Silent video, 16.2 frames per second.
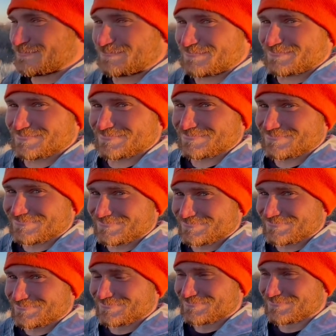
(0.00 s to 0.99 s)
We
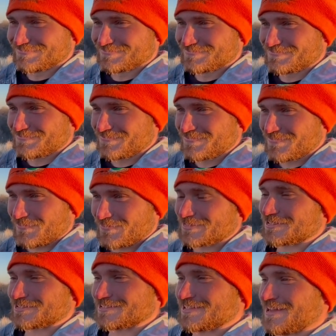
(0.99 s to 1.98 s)
shall
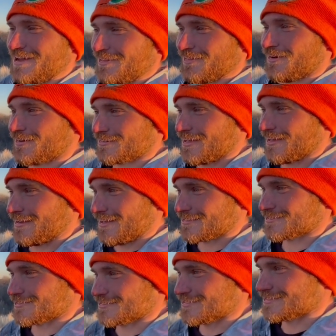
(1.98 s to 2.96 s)
see how long that
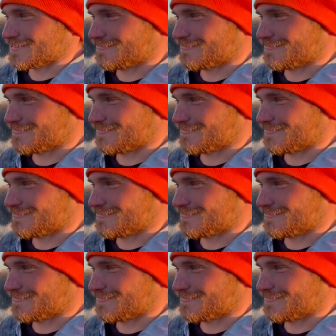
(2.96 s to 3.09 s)
exorcism